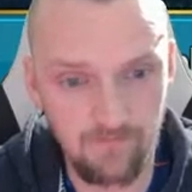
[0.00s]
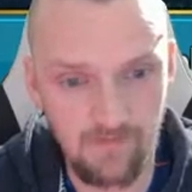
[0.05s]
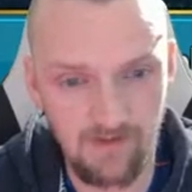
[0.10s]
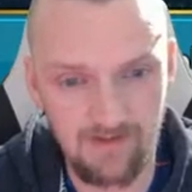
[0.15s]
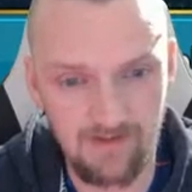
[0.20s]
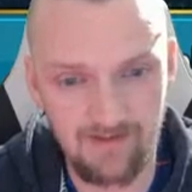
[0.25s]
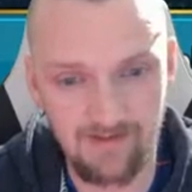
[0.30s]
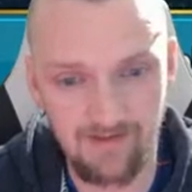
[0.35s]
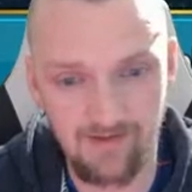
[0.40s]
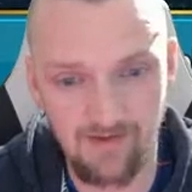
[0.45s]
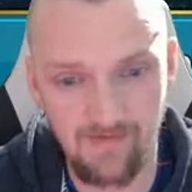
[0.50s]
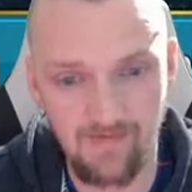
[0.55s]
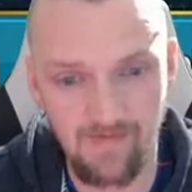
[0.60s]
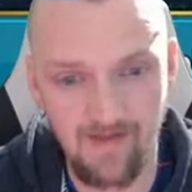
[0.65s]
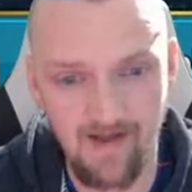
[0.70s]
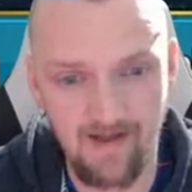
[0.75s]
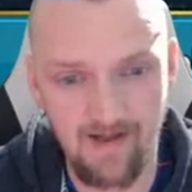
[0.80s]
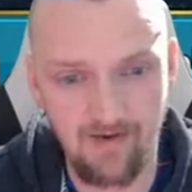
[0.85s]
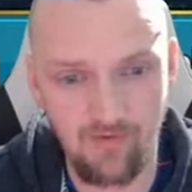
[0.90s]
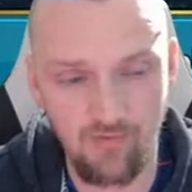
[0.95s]
It's like
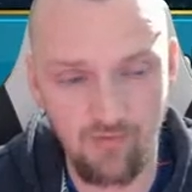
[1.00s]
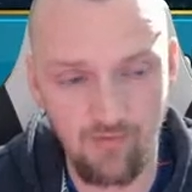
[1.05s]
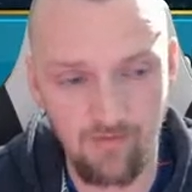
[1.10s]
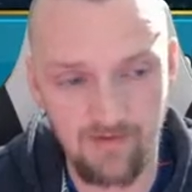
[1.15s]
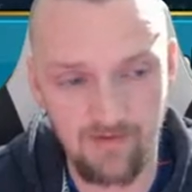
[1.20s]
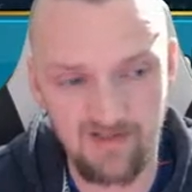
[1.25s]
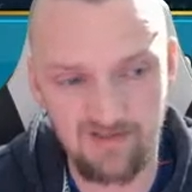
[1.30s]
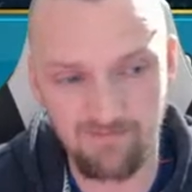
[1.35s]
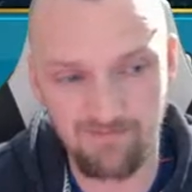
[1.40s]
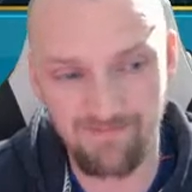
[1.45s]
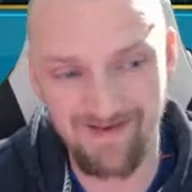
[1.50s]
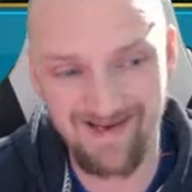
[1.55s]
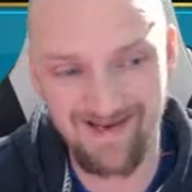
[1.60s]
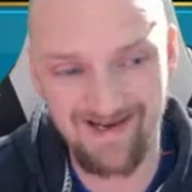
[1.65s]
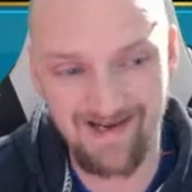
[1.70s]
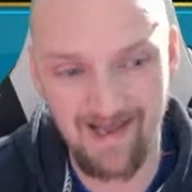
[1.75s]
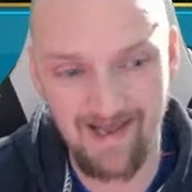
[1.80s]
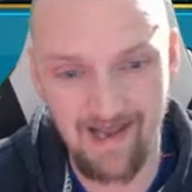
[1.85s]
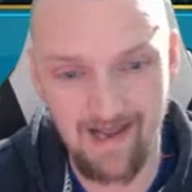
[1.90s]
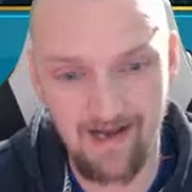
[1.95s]
that, normally
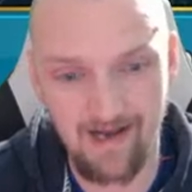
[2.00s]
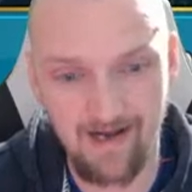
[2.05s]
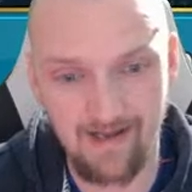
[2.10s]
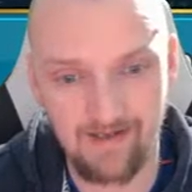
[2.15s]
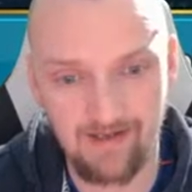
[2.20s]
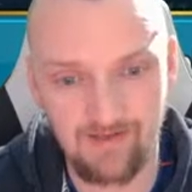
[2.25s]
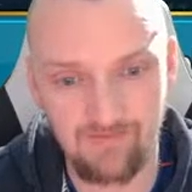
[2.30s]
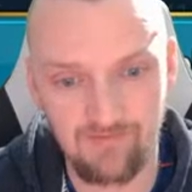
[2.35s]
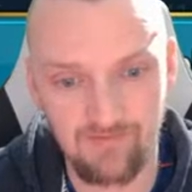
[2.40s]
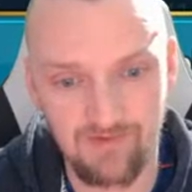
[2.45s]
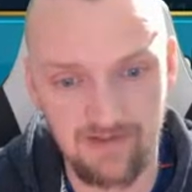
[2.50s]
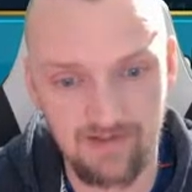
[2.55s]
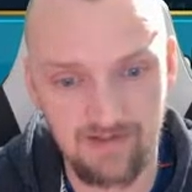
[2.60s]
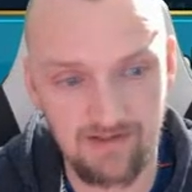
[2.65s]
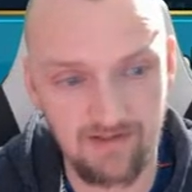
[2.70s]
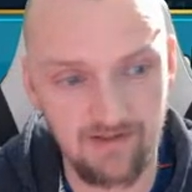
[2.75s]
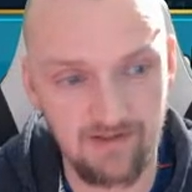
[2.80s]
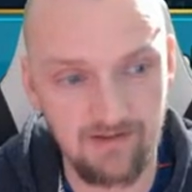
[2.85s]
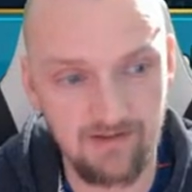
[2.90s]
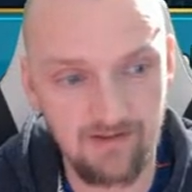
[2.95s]
speed and accuracy.